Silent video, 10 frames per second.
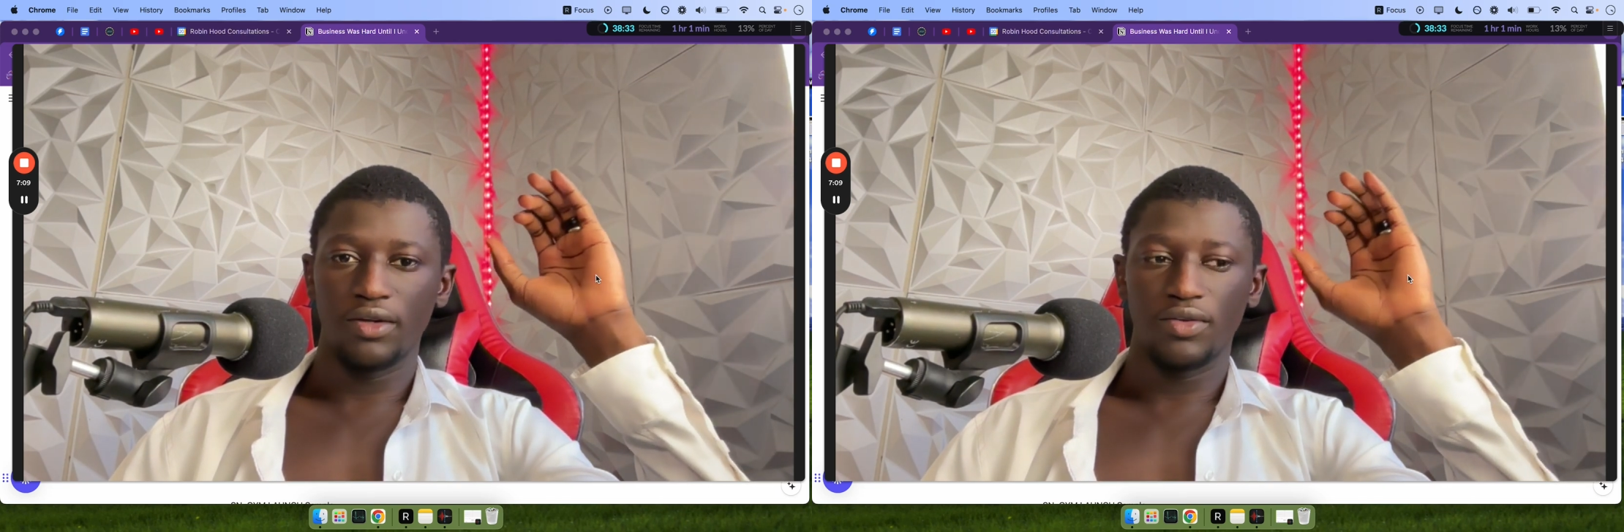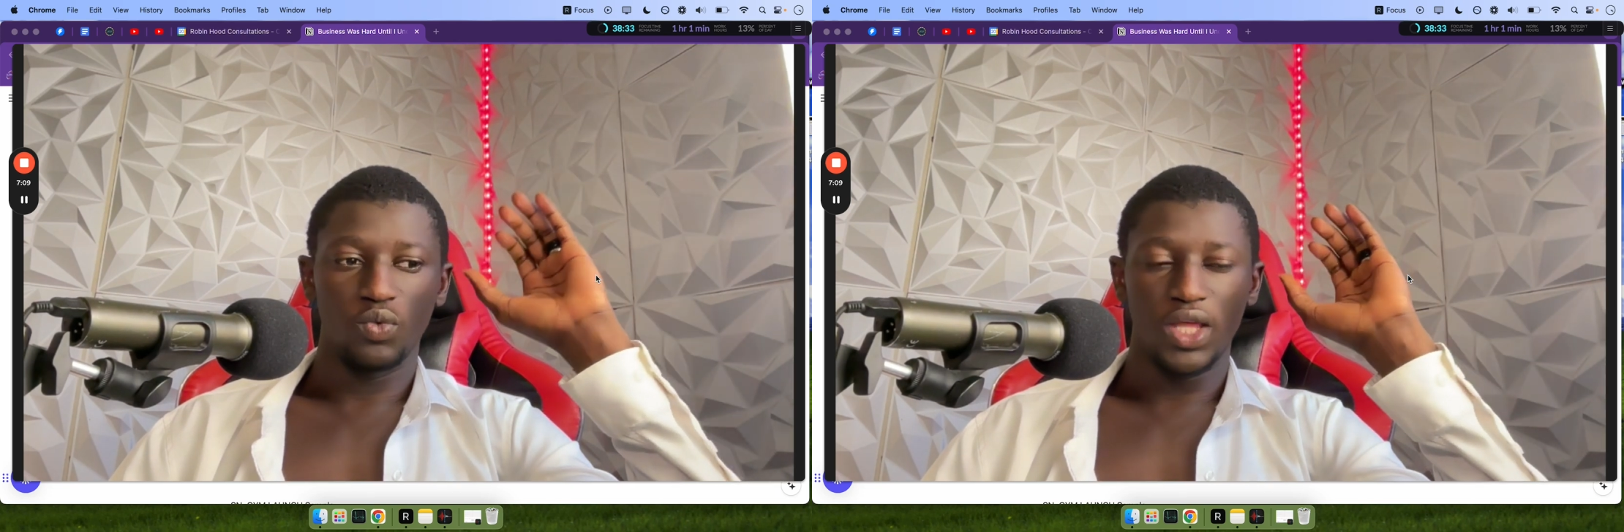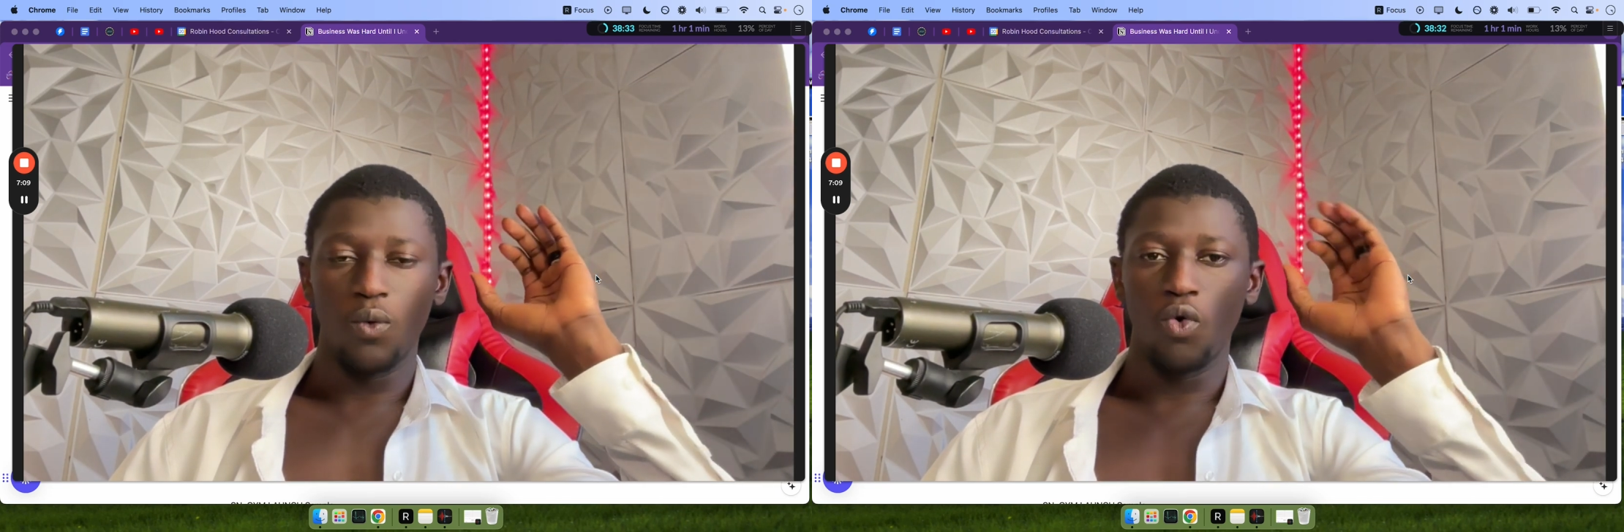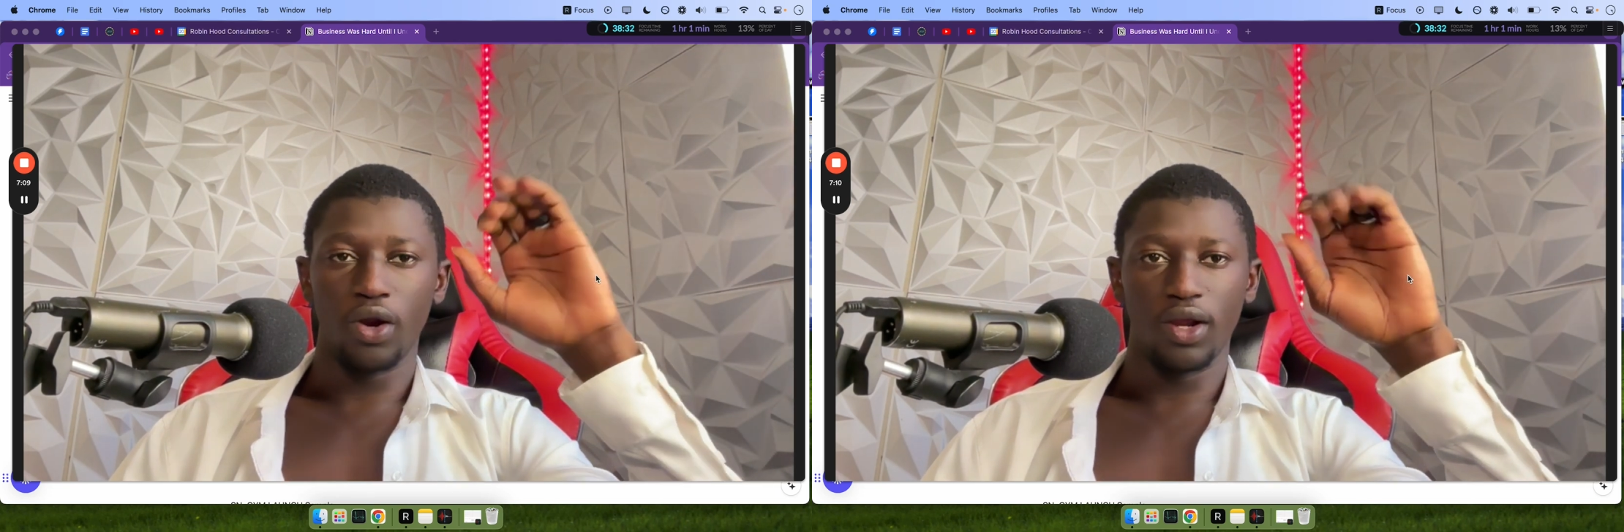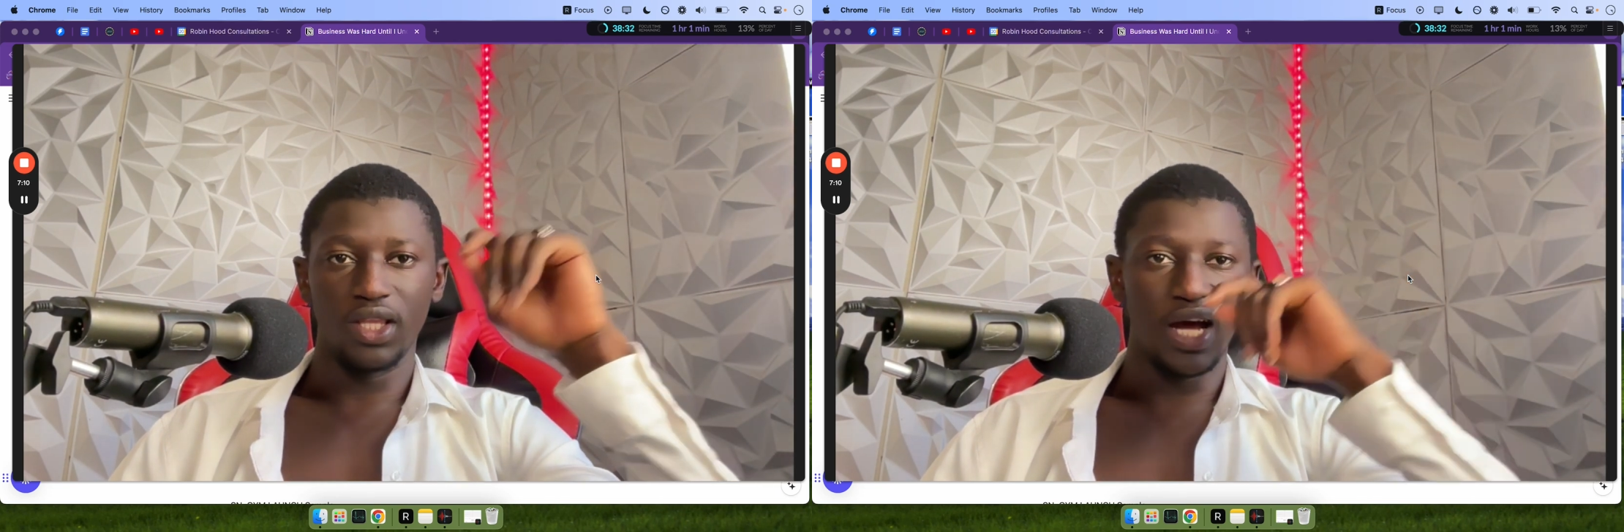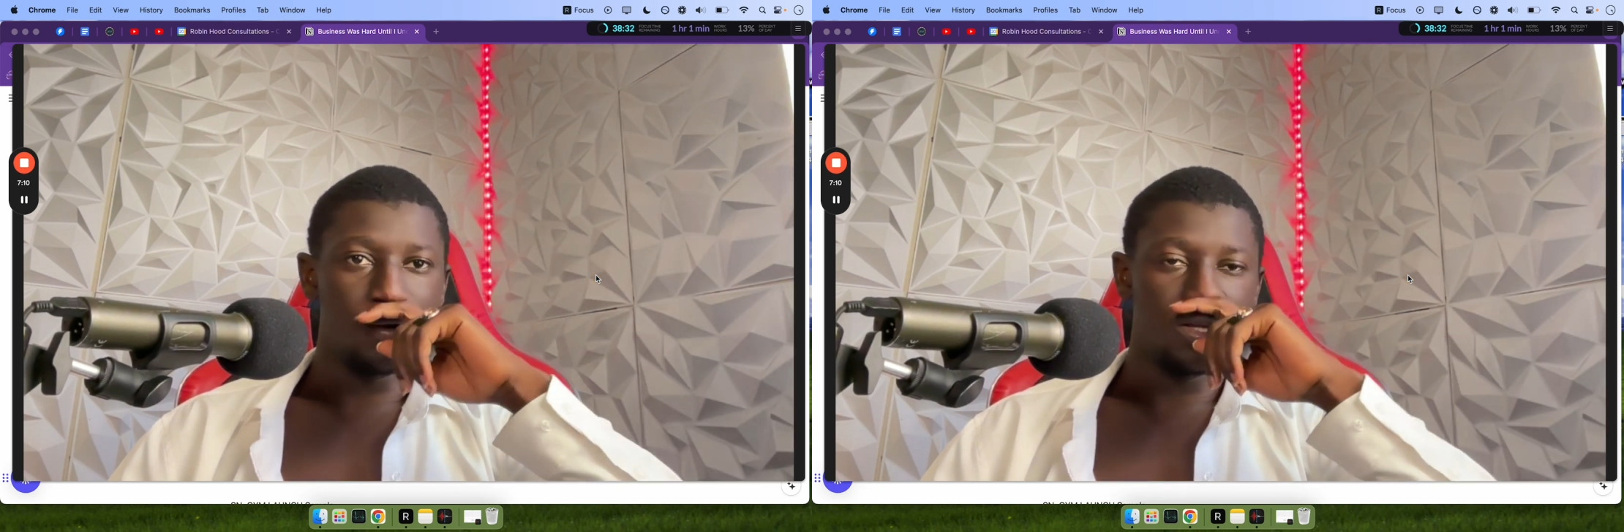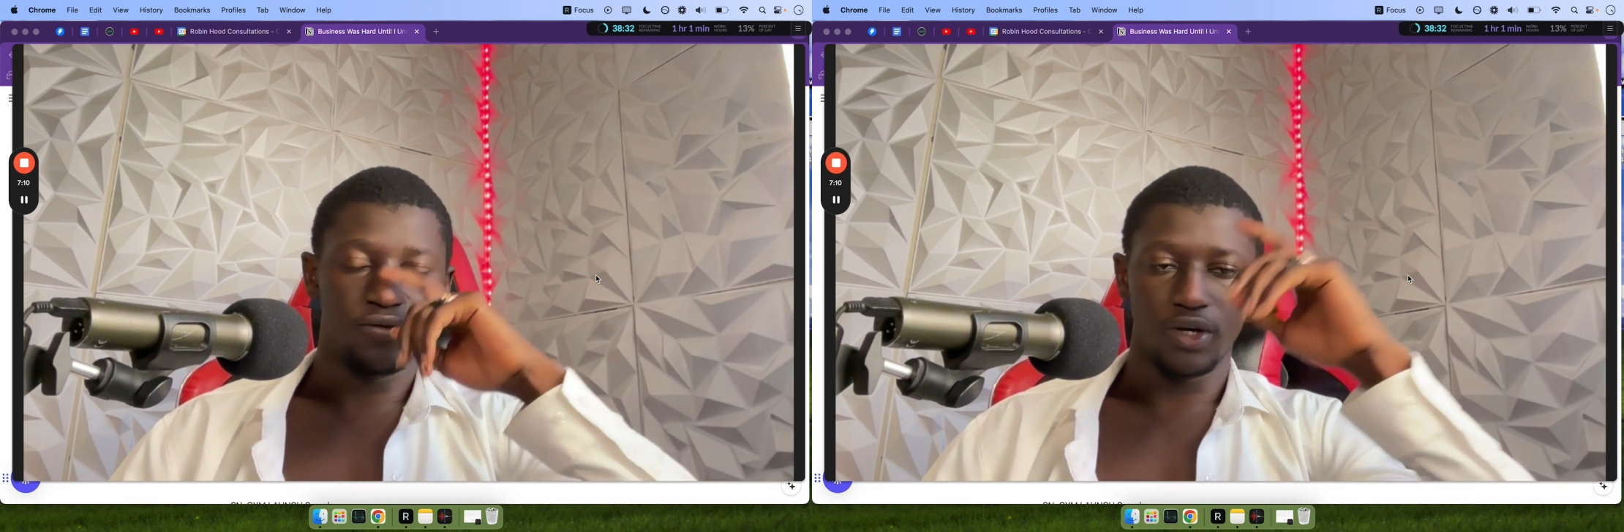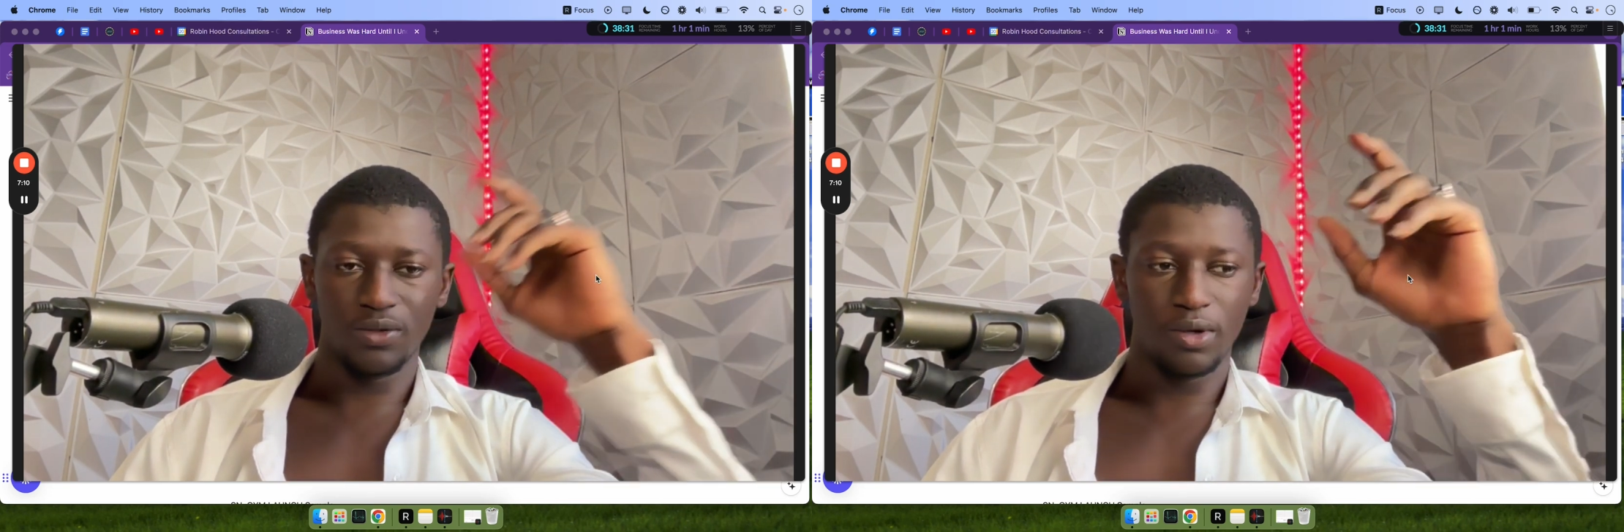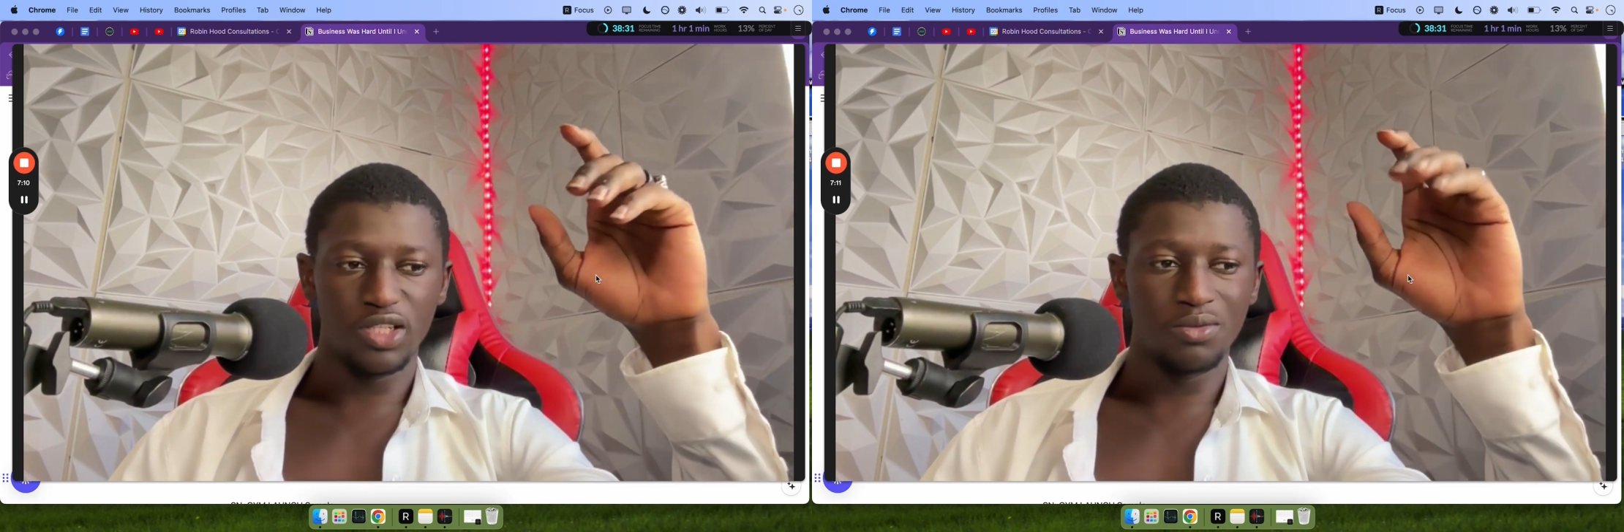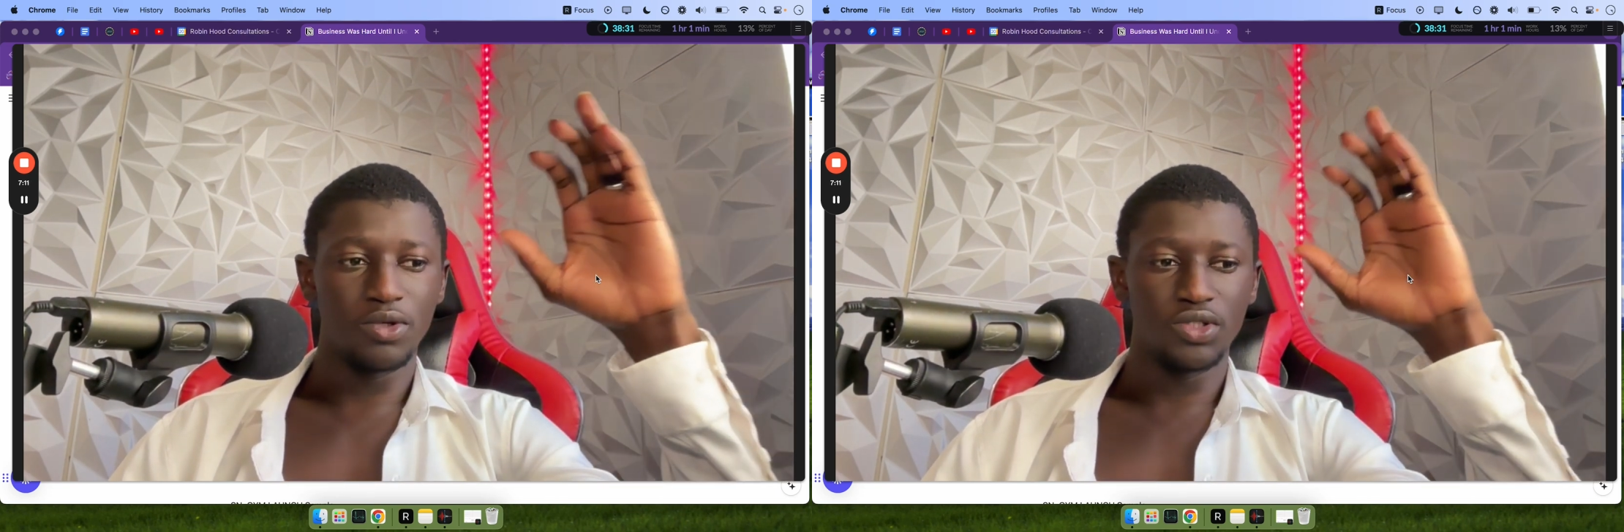without watering down this first
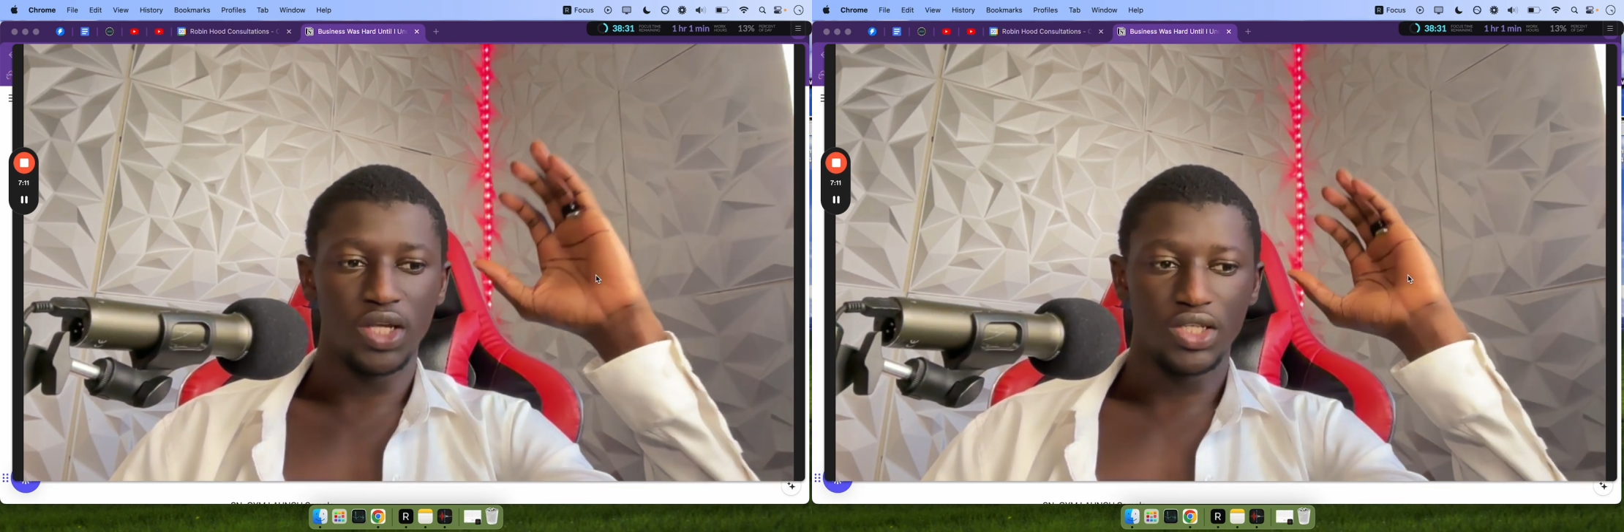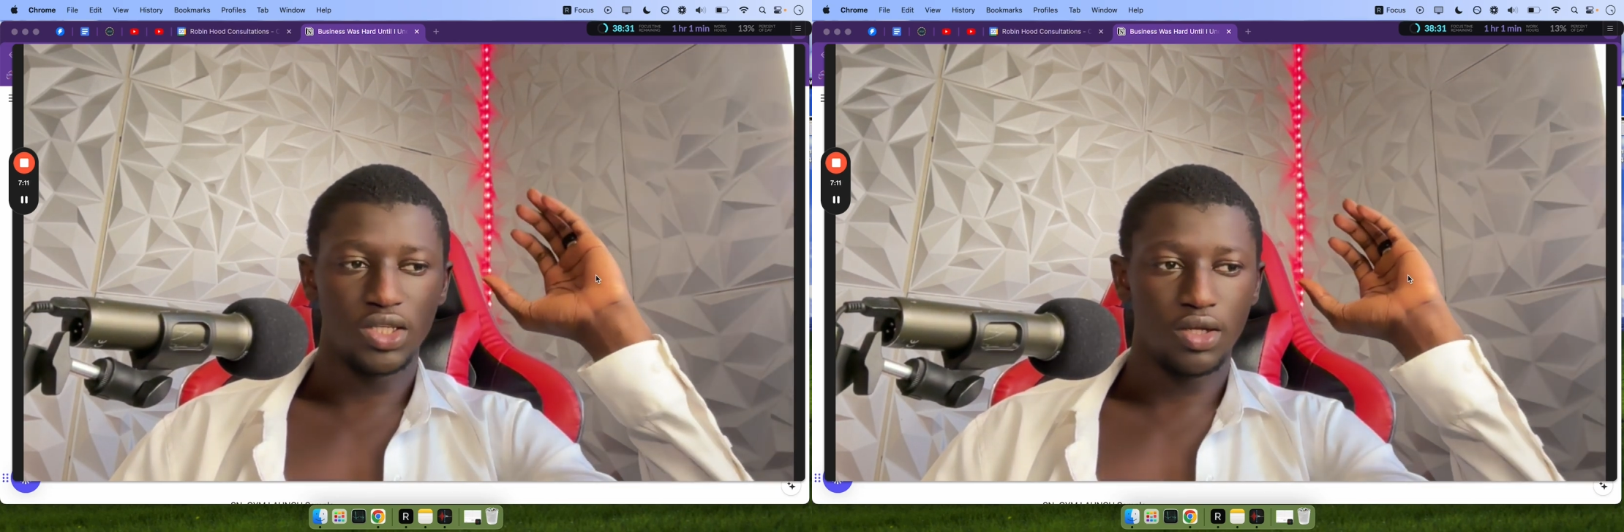principle, is just